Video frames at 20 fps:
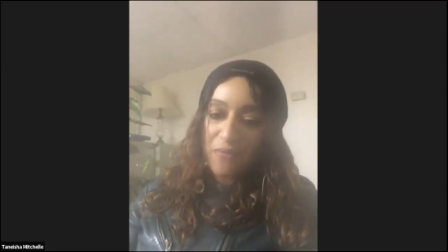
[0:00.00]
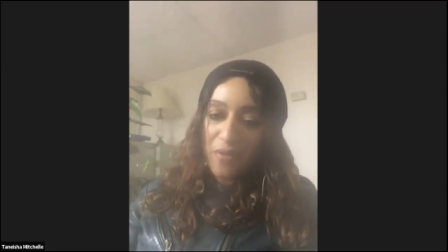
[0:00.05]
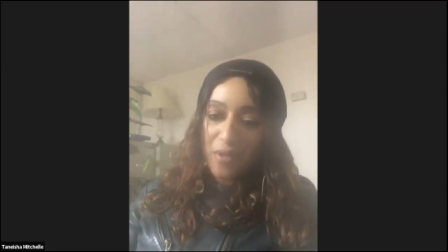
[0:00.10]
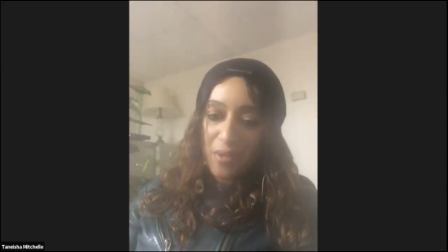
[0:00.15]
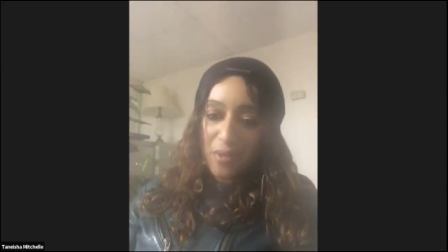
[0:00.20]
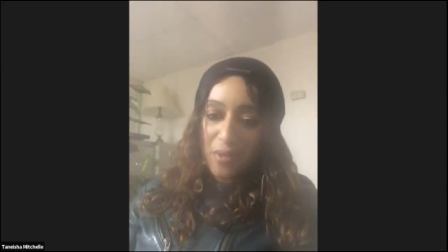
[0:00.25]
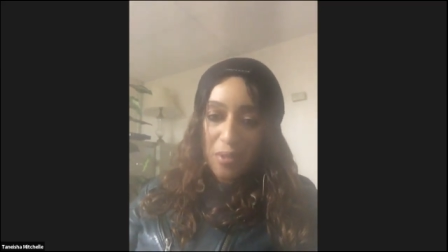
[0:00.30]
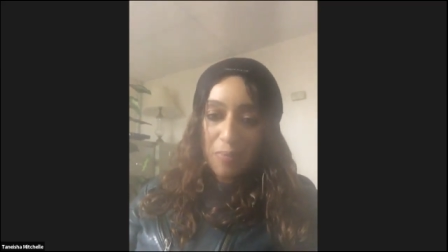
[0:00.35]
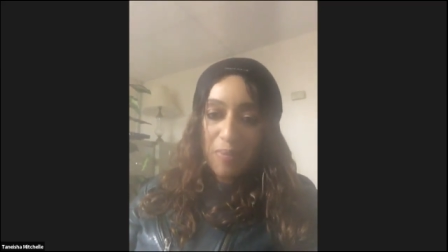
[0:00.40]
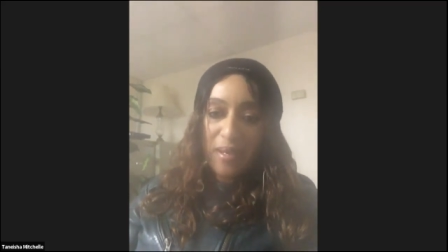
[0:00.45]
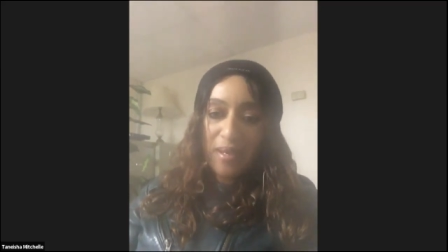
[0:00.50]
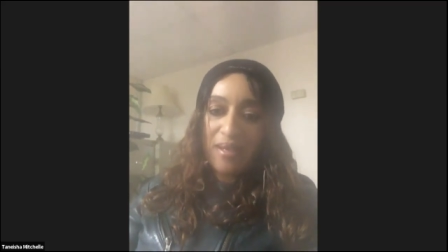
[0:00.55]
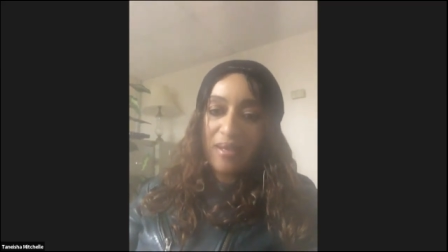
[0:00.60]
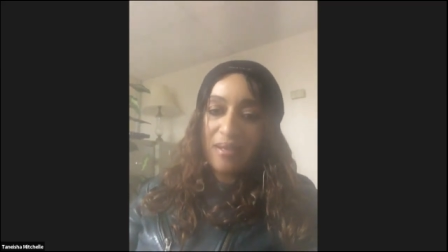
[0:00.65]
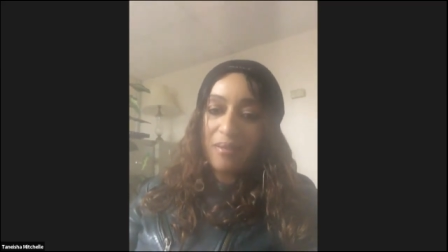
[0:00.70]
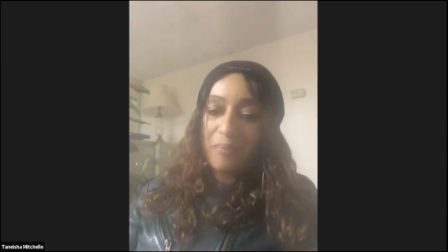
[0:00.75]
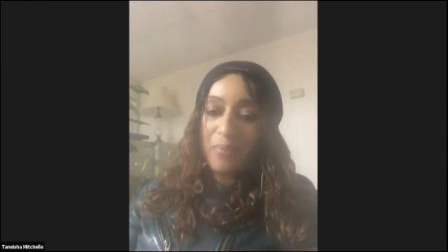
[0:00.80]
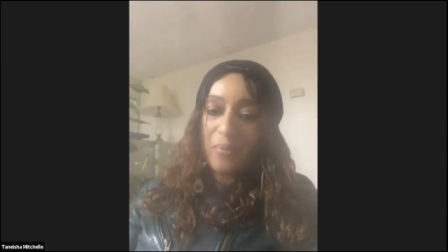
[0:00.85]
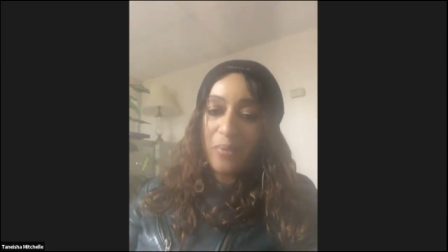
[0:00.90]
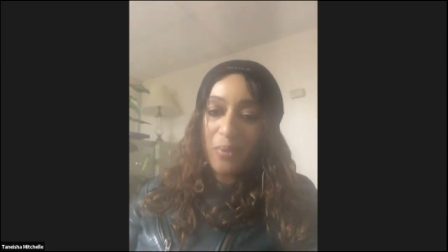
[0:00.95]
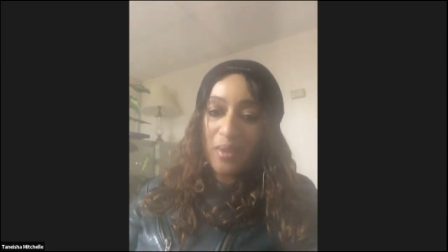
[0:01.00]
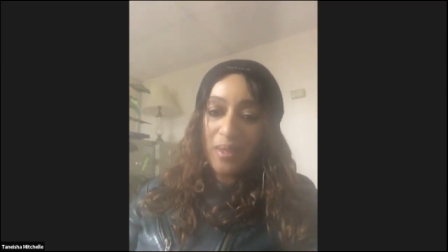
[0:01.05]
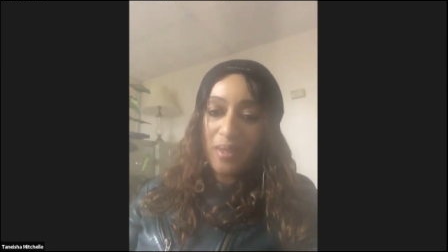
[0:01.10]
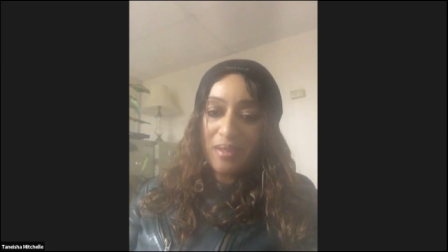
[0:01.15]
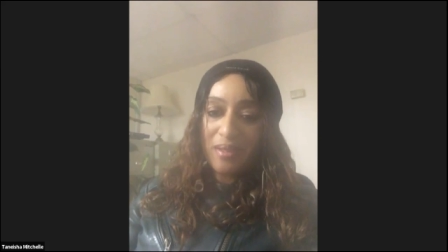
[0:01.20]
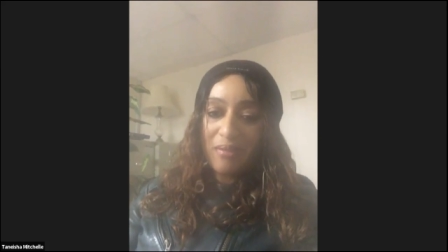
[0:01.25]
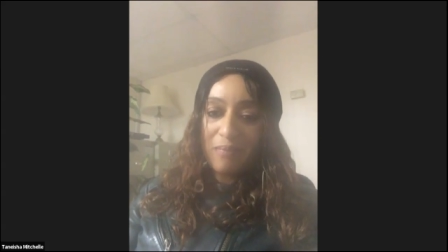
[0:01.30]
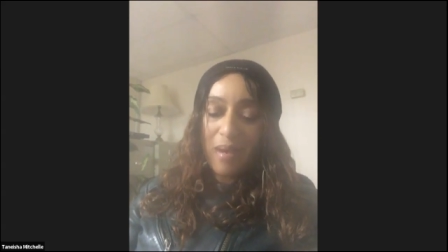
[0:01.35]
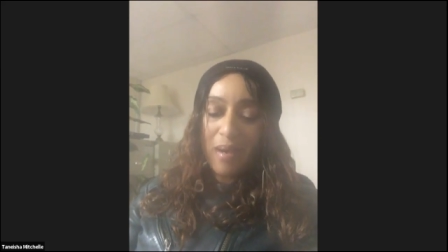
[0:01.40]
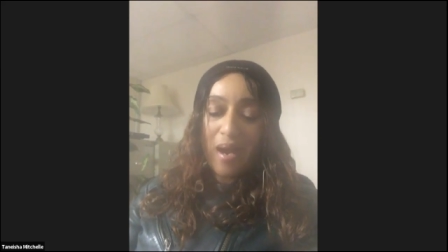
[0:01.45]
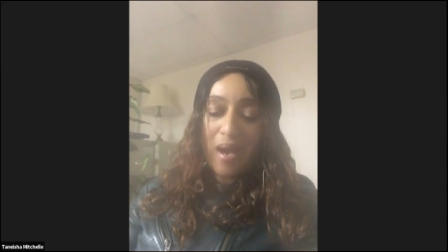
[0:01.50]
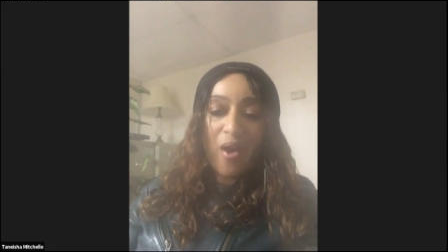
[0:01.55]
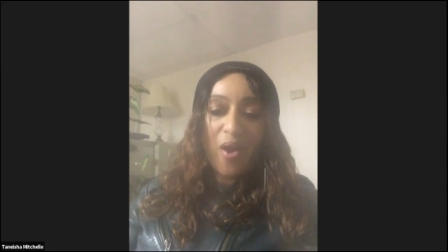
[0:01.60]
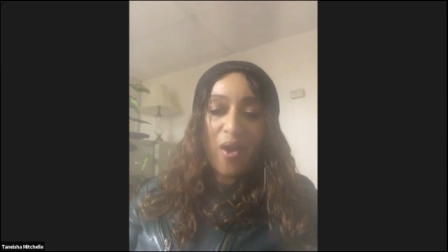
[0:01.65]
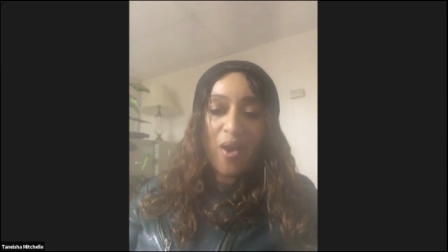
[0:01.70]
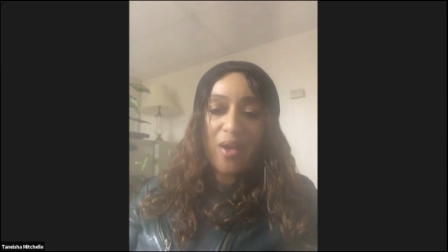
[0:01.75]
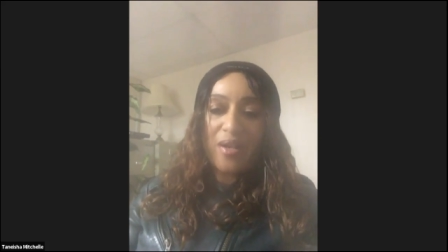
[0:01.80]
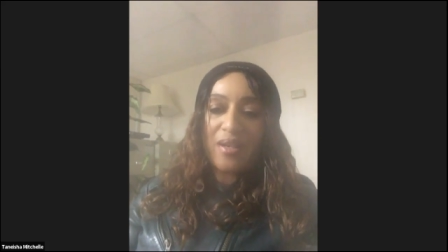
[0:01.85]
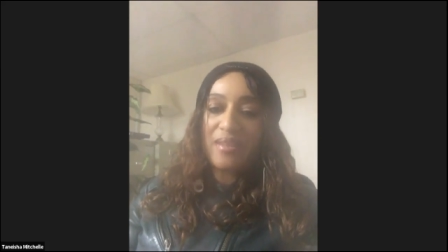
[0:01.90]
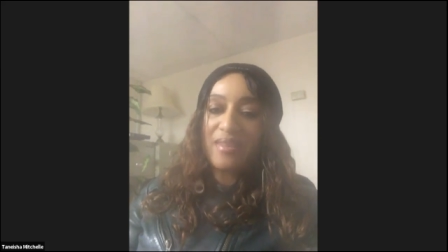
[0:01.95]
first pain point of my
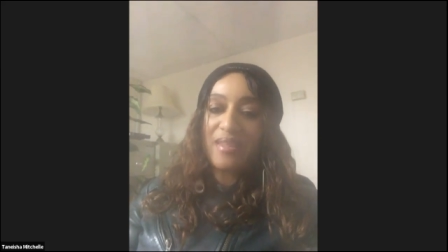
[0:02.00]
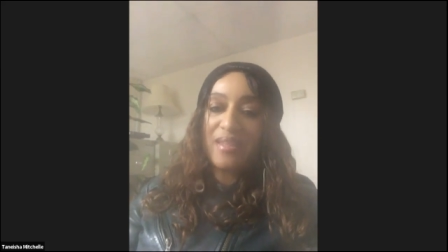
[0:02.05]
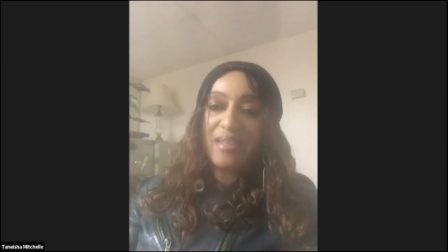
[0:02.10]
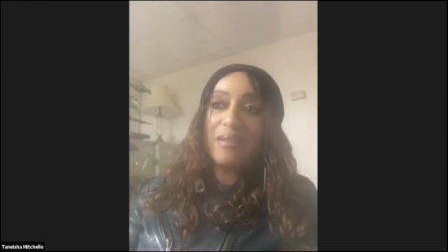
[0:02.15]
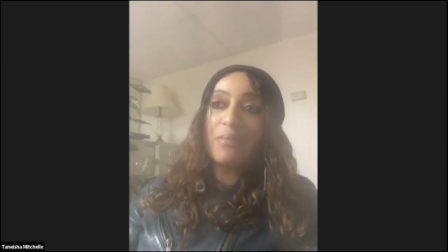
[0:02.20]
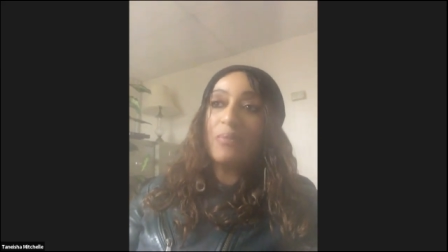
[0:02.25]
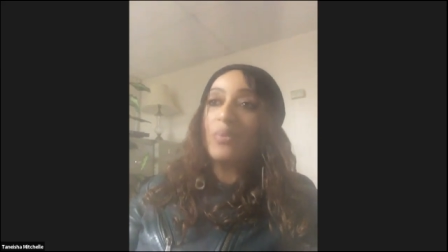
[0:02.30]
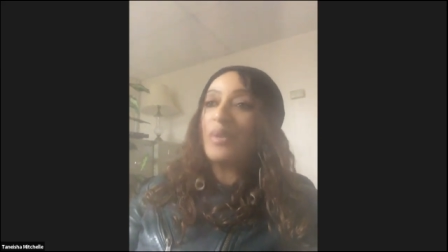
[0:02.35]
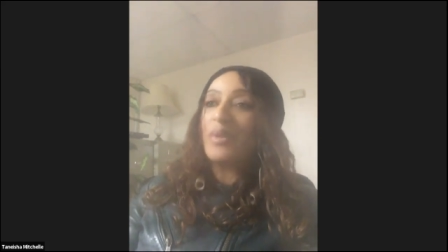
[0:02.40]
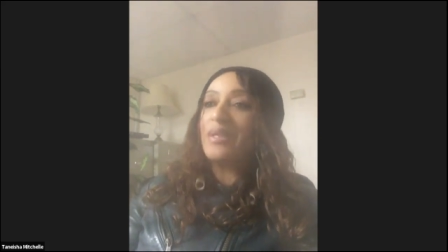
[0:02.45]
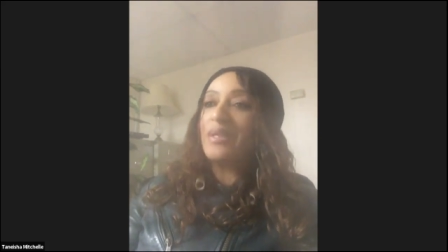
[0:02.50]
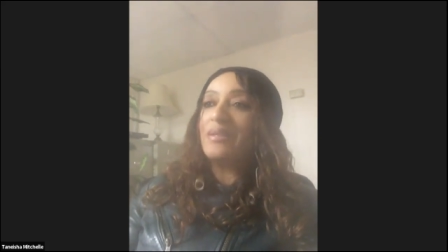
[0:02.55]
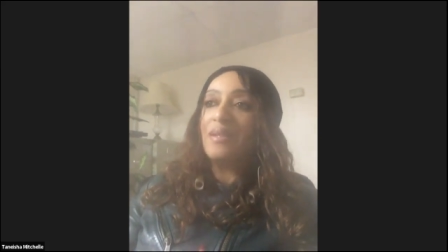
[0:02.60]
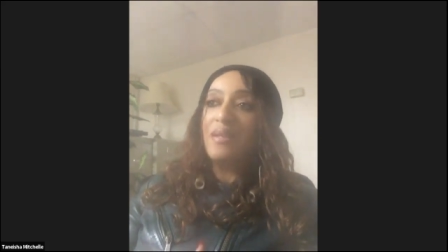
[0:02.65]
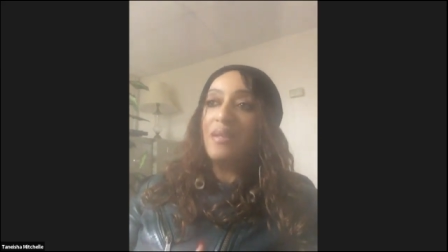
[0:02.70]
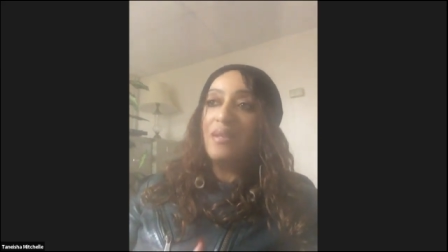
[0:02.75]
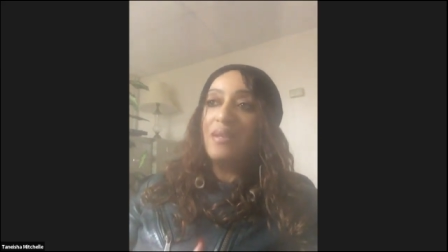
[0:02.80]
heart and then it went